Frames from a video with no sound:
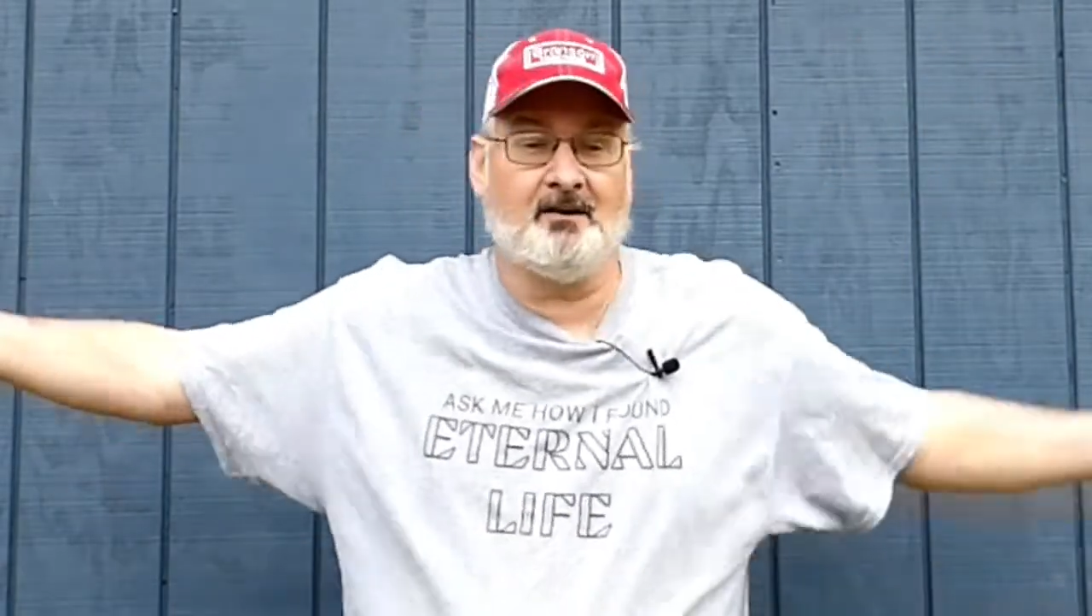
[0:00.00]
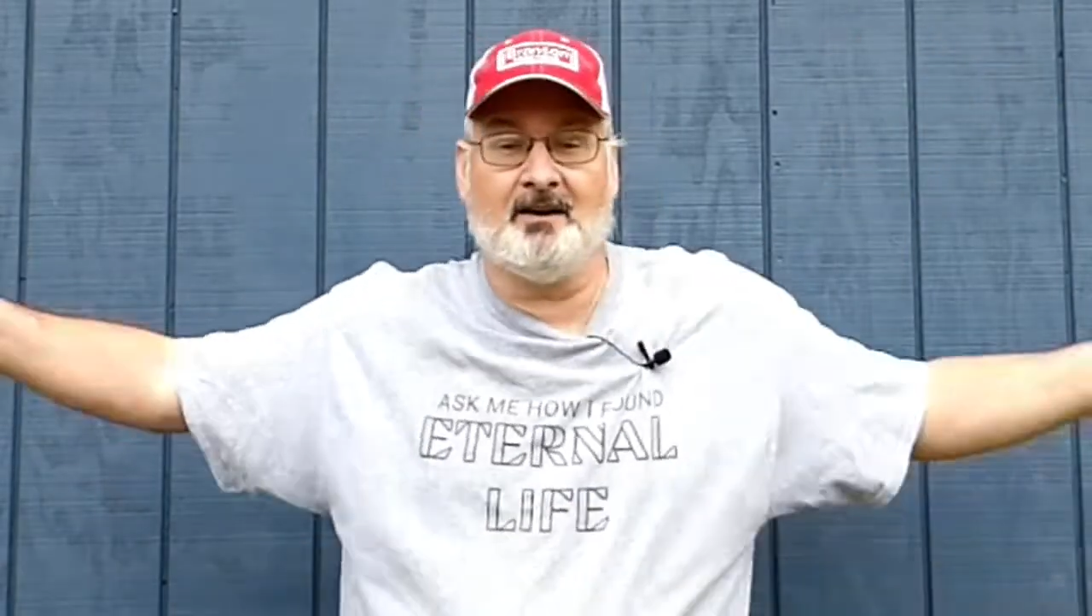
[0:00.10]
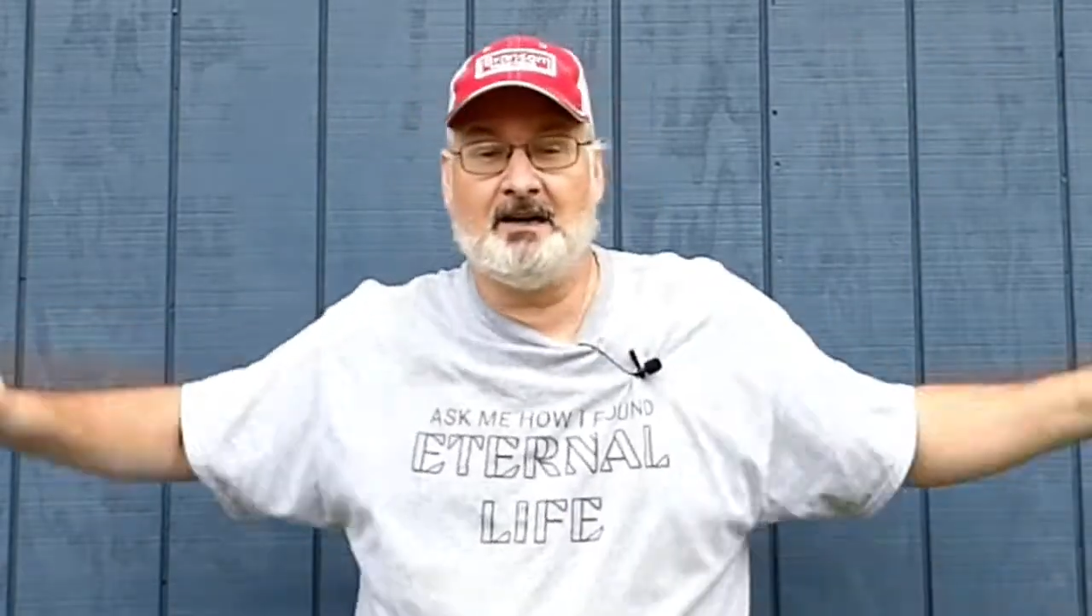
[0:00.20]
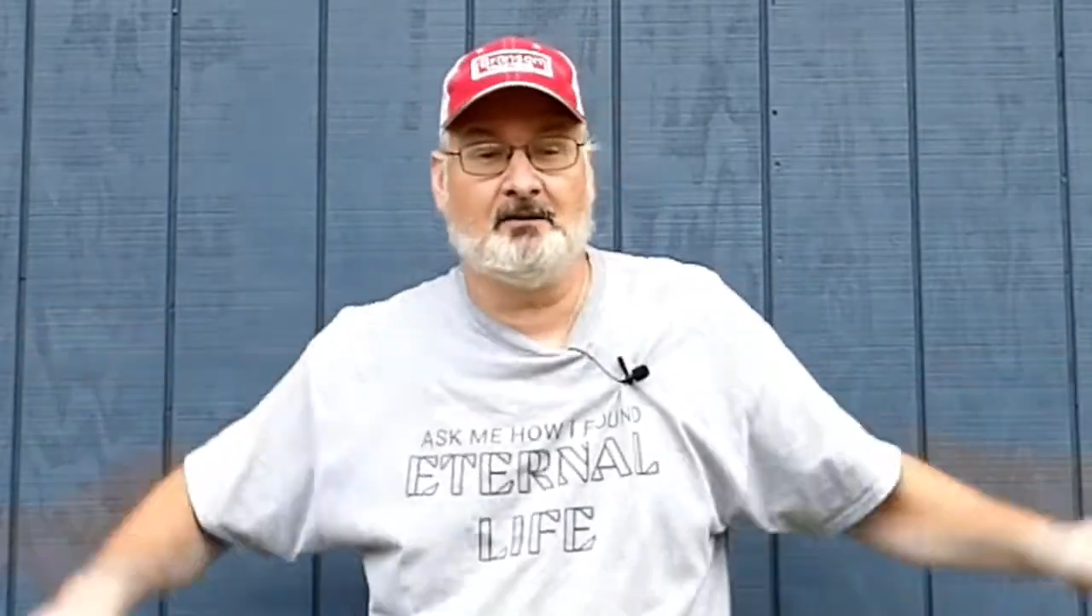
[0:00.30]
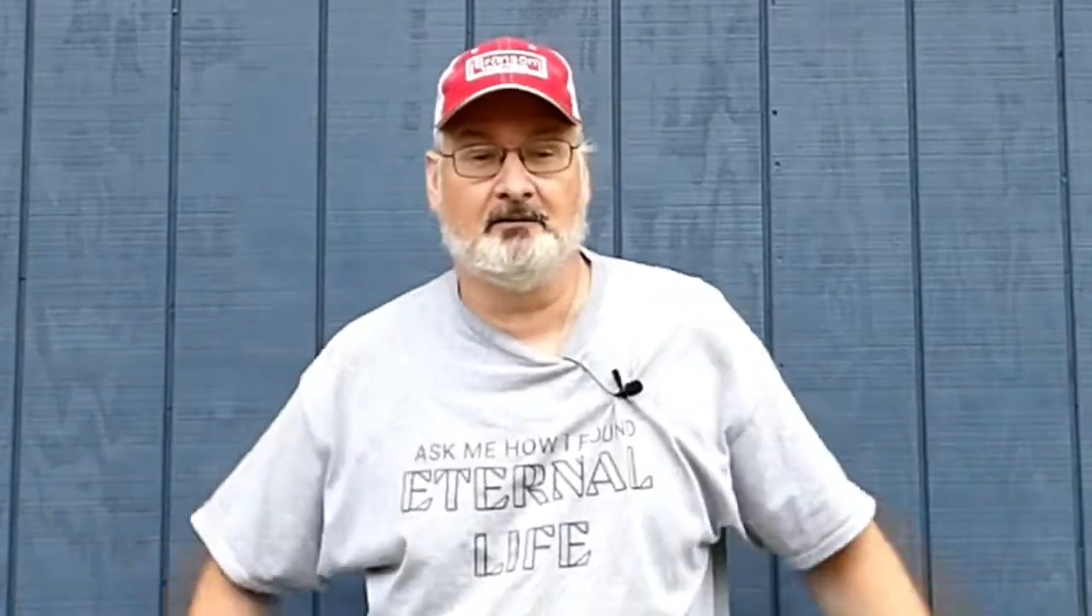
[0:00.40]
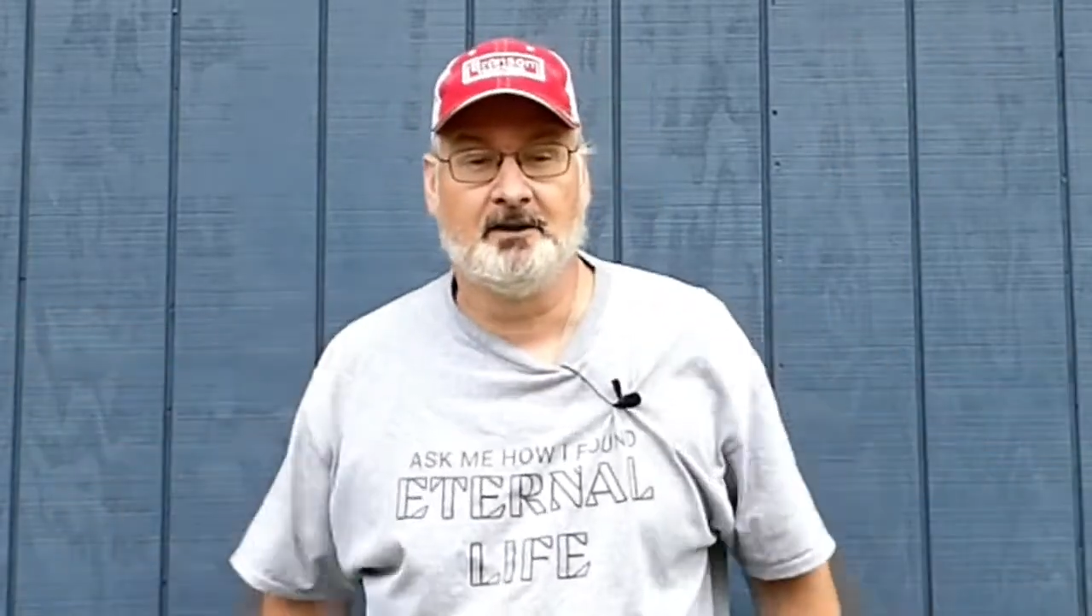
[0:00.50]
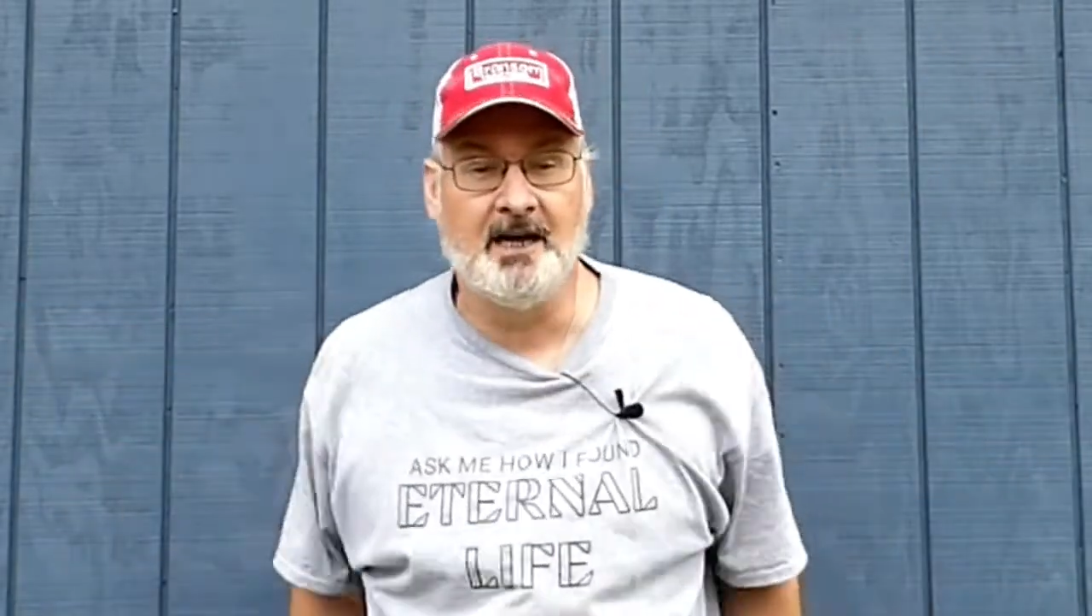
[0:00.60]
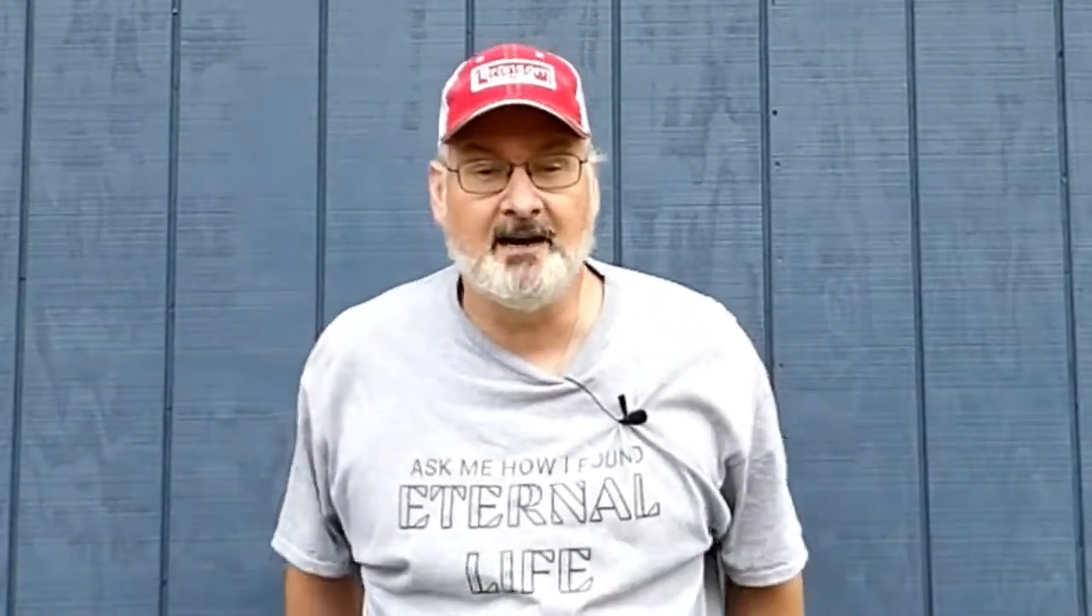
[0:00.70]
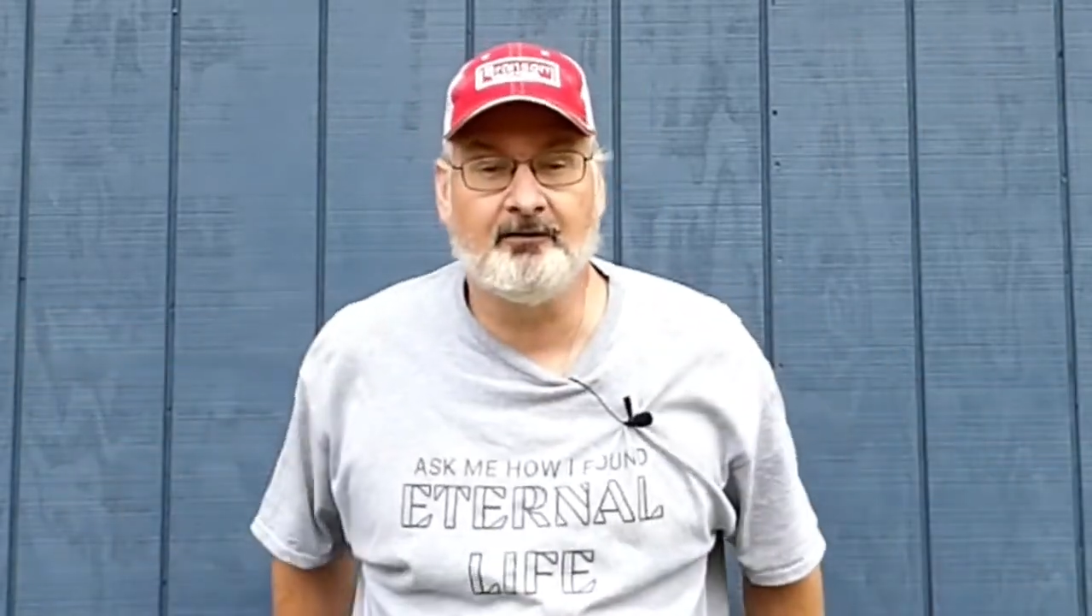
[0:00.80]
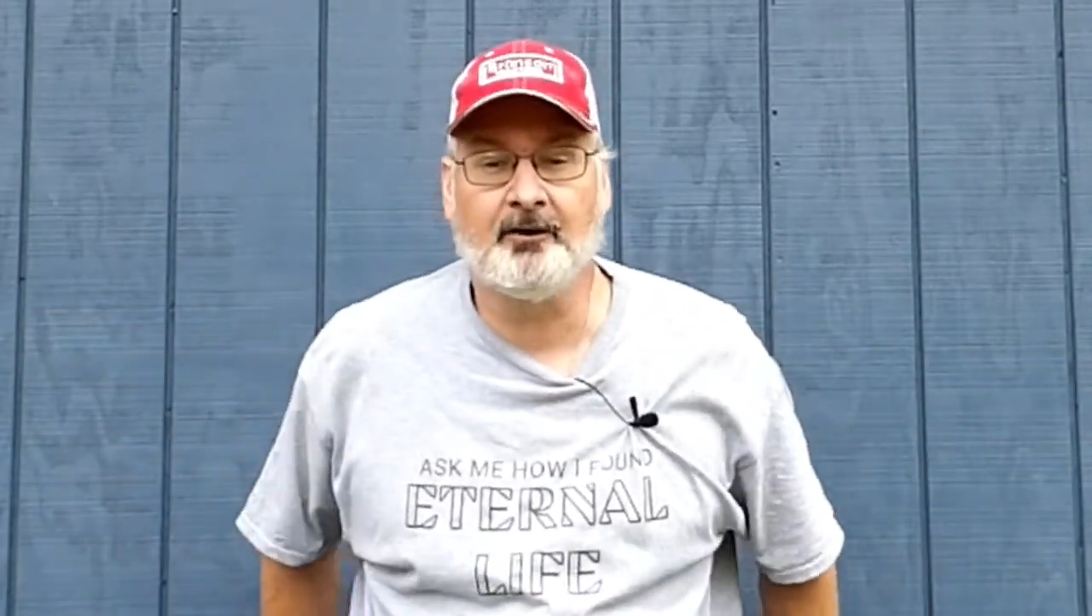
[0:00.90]
around
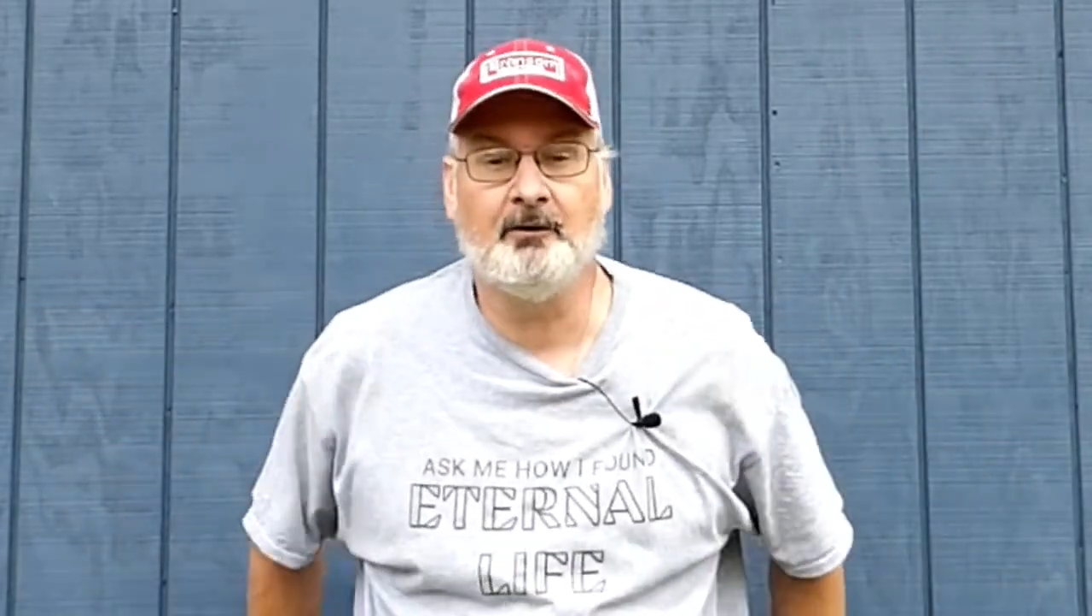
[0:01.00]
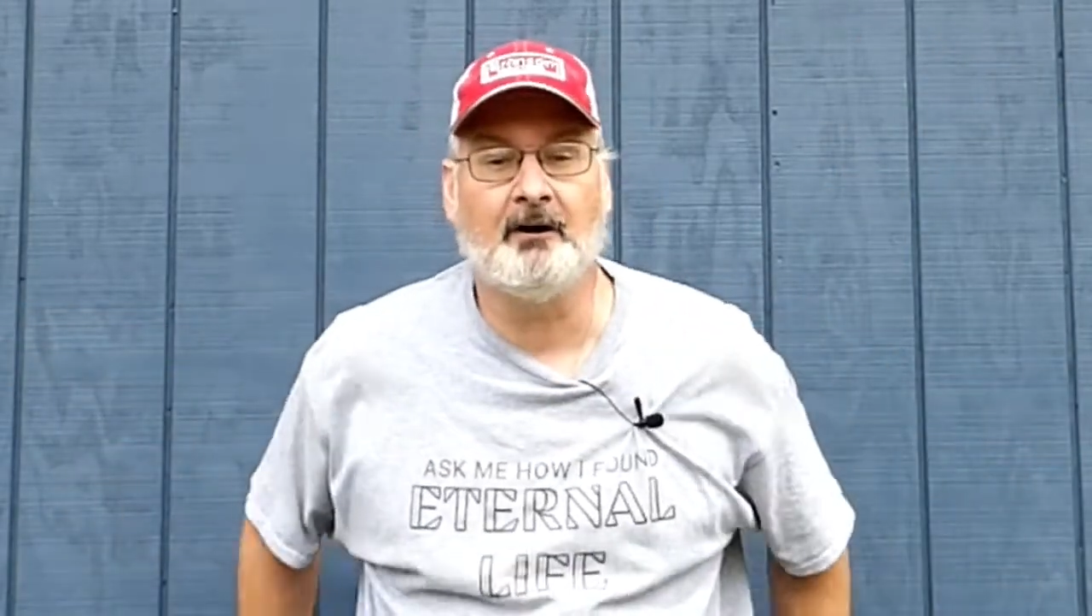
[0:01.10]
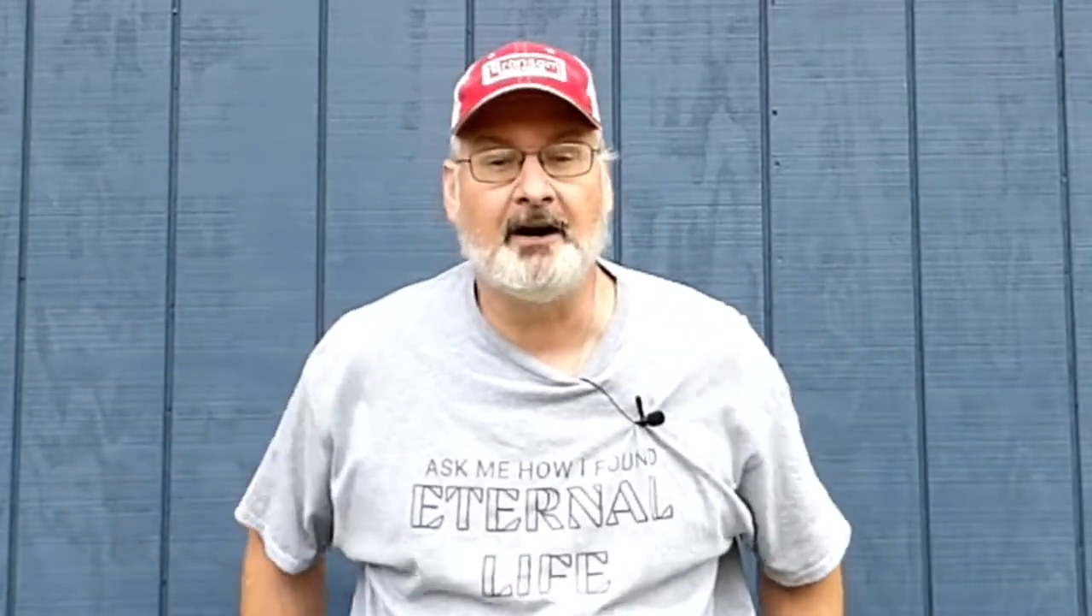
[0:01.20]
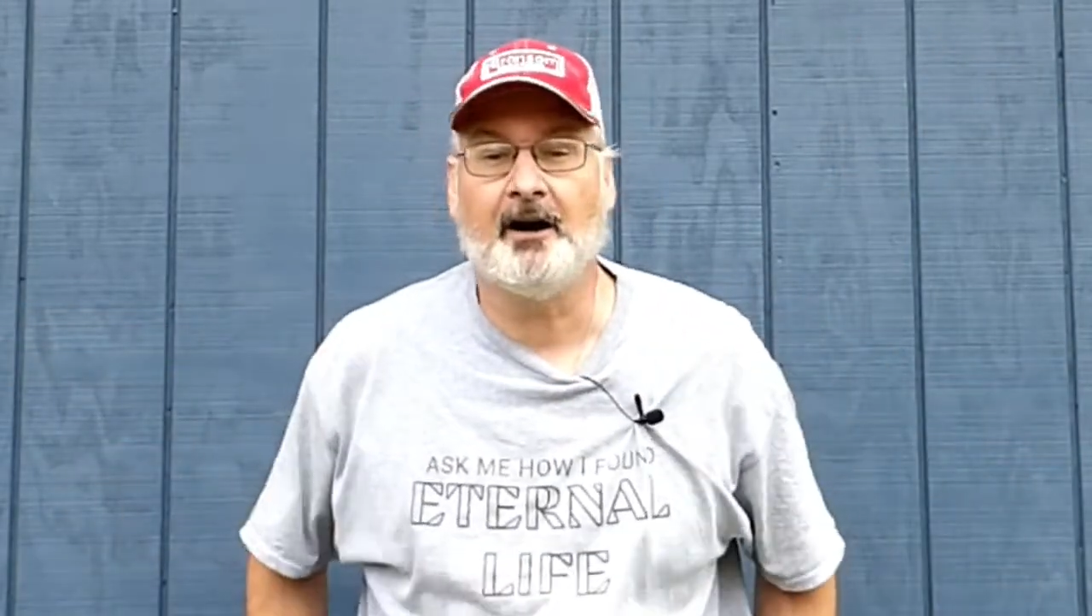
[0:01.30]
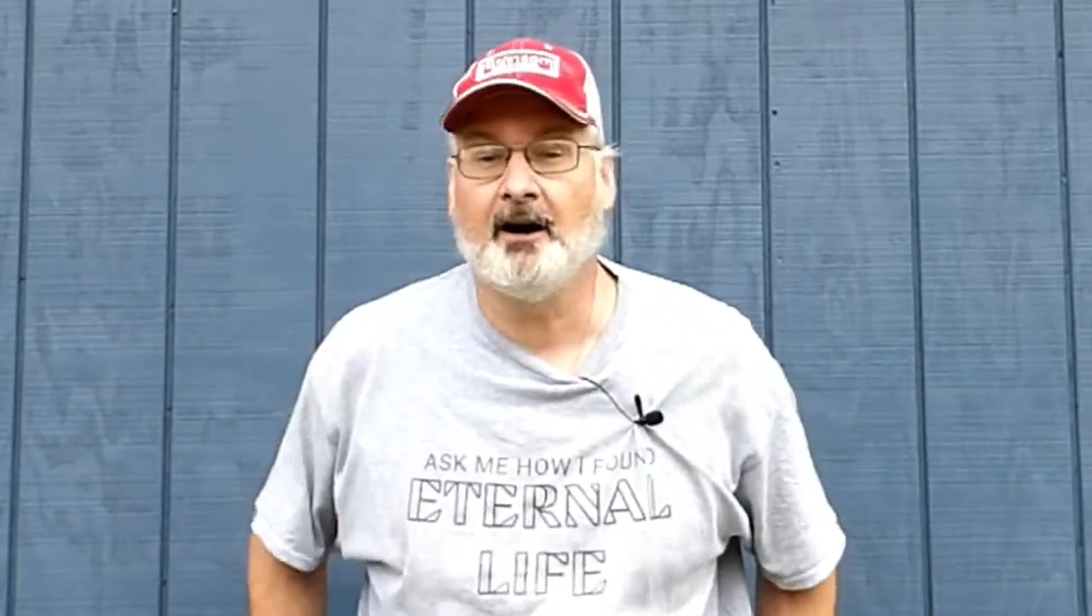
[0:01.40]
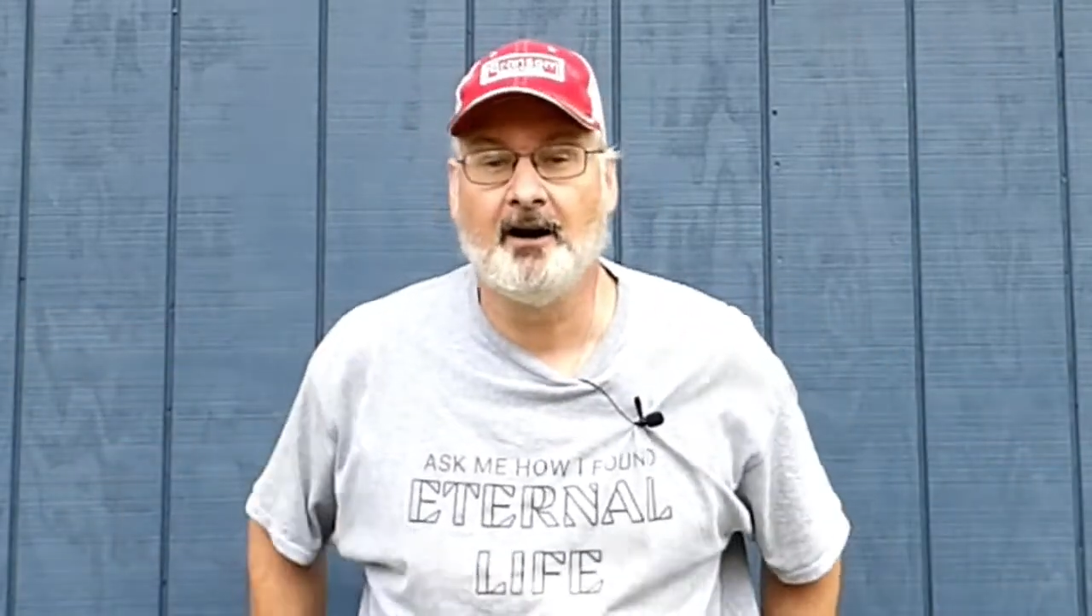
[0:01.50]
everywhere.